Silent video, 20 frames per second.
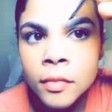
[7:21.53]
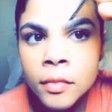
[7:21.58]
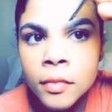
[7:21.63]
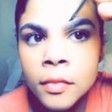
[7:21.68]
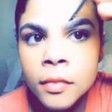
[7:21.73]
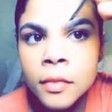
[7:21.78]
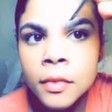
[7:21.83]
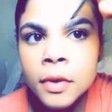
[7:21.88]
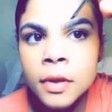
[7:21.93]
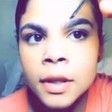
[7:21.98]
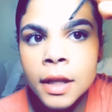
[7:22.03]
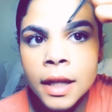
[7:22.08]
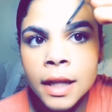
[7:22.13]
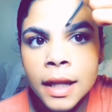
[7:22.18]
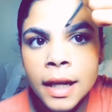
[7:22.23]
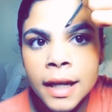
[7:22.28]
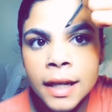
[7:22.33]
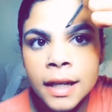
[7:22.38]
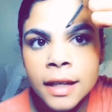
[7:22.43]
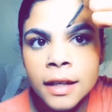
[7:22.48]
The lighting
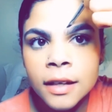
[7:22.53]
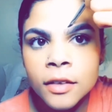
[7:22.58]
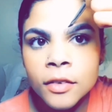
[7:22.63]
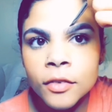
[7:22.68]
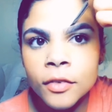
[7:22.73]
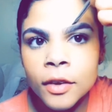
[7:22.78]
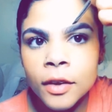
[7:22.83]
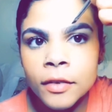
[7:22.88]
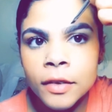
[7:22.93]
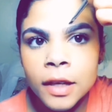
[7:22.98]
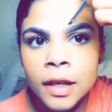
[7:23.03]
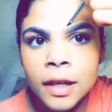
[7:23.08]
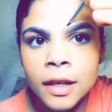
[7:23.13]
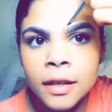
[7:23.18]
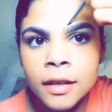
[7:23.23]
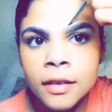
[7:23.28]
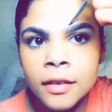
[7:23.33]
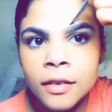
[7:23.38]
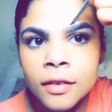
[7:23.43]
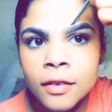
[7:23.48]
is very light, so
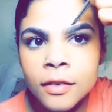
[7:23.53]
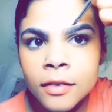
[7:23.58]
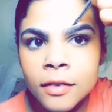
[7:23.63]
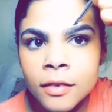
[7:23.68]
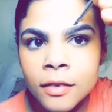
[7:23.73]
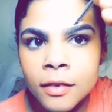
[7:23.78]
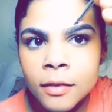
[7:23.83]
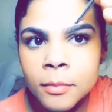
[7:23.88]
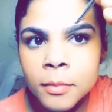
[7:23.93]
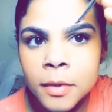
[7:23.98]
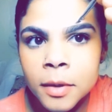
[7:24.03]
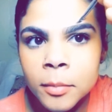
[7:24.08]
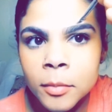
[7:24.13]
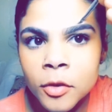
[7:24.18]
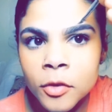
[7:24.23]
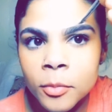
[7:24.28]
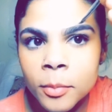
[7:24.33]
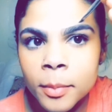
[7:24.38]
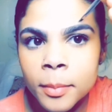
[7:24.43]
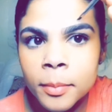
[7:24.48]
I'm gonna
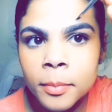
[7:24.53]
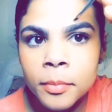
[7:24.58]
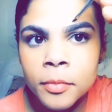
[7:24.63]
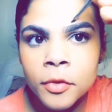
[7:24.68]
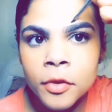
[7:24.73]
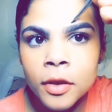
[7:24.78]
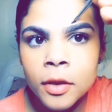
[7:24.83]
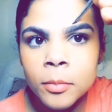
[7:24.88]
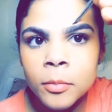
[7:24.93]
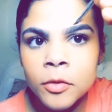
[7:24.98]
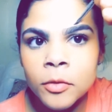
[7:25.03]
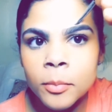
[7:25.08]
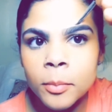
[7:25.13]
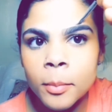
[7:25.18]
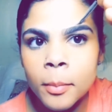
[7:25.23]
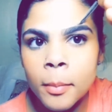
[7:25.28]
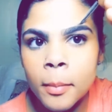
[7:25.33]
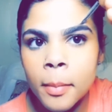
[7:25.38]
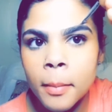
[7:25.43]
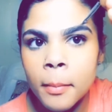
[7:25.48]
try to move
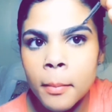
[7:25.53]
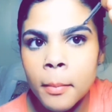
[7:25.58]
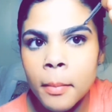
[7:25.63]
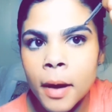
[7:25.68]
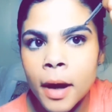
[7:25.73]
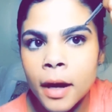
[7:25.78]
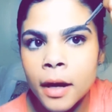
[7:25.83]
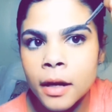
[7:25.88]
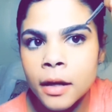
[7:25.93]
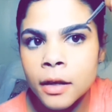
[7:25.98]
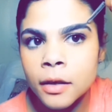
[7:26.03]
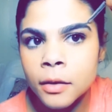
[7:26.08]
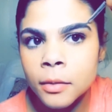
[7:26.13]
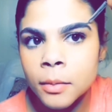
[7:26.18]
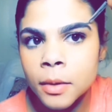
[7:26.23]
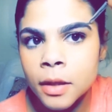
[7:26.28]
back a little bit.